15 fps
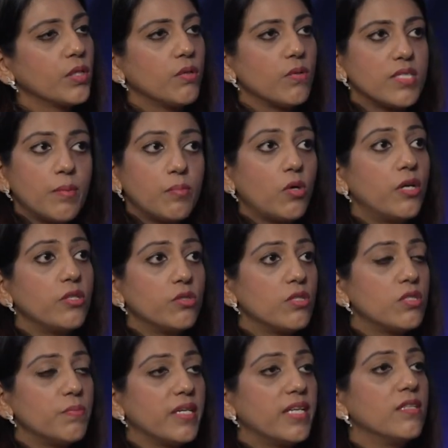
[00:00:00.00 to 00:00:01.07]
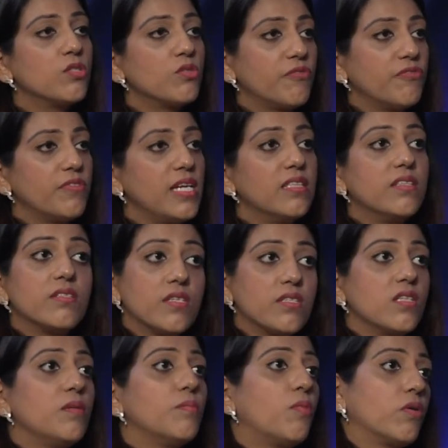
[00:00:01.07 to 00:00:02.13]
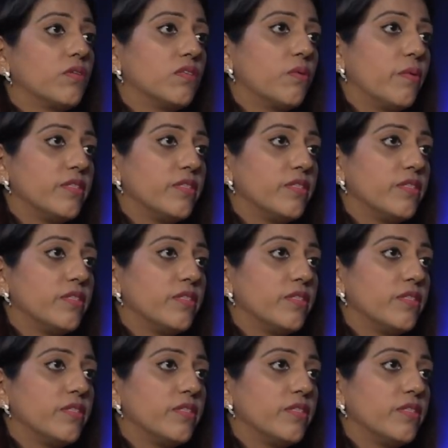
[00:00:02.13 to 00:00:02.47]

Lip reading: your subconscious begins to feel this is an important